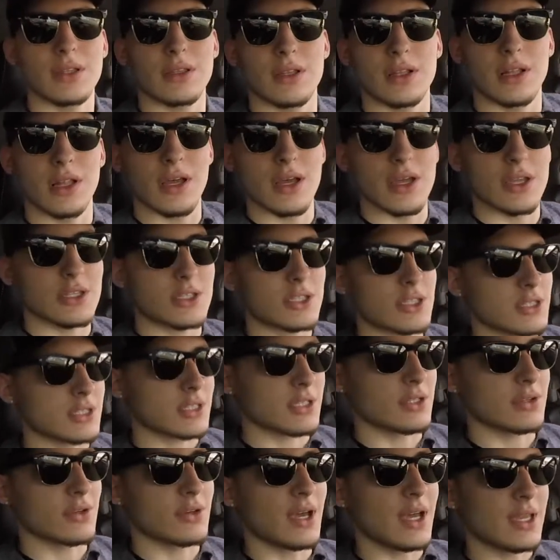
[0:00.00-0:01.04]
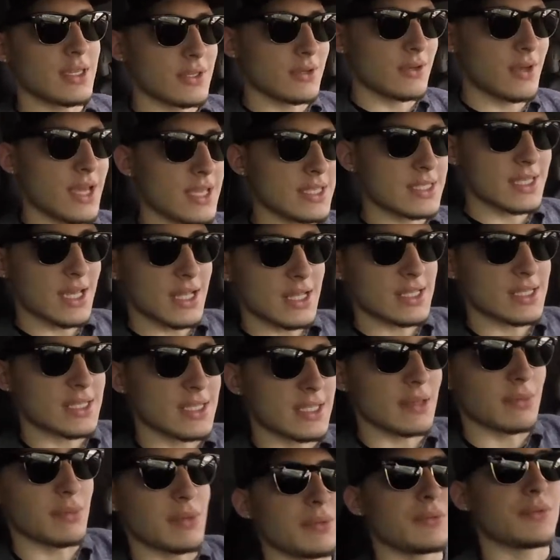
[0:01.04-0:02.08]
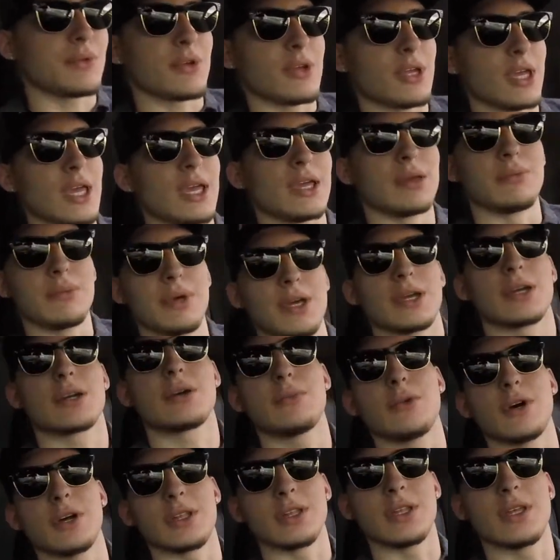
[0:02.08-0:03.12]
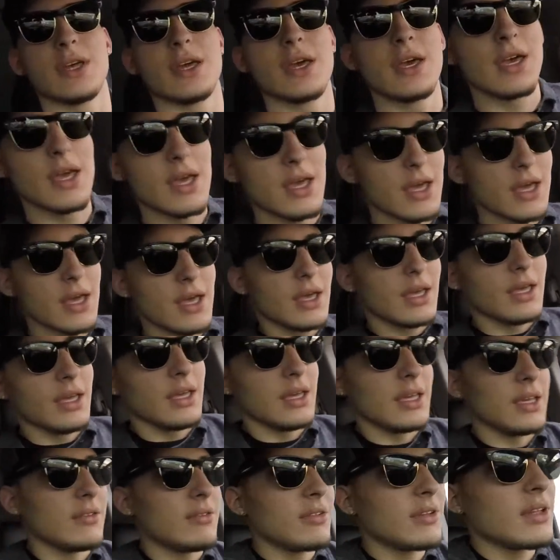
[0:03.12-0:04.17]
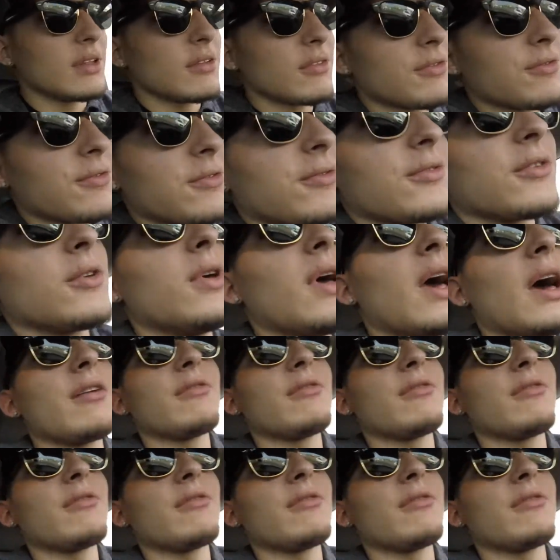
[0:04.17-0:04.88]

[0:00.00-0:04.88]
in clutch. You guys got to step up your game, man. Come on. Even if you